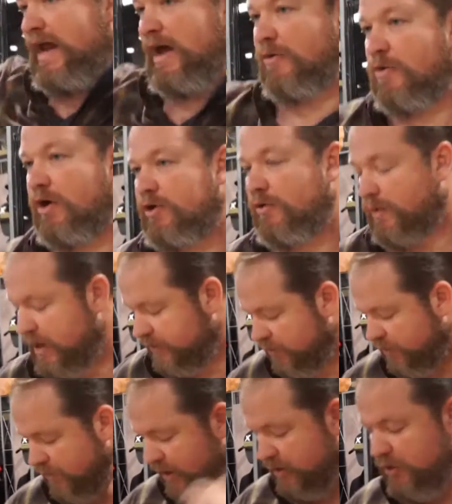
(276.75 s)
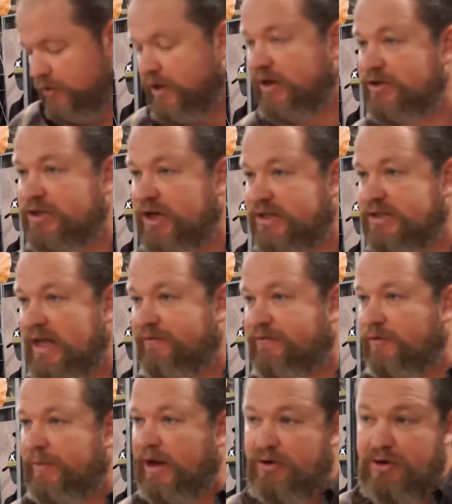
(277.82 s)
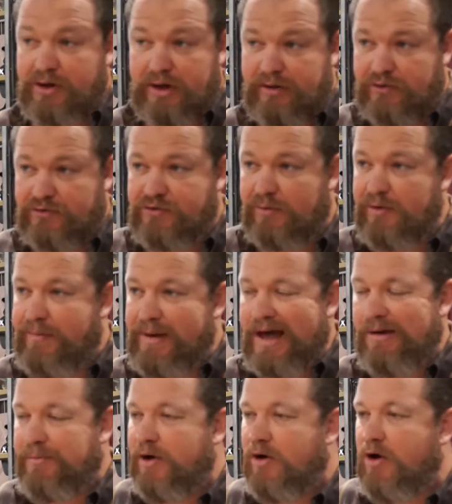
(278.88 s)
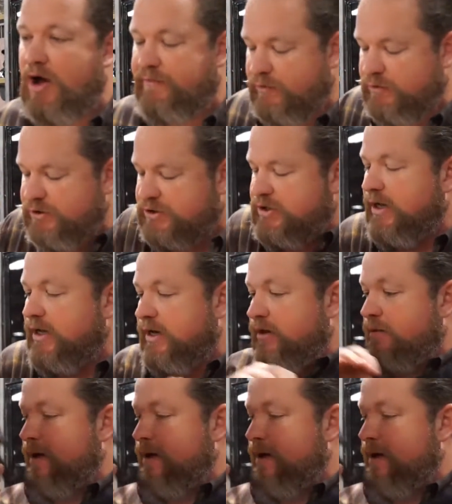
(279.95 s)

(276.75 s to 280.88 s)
out where you want it to run, you can adjust that from there. You can either trim the bottom part off or just tuck it in the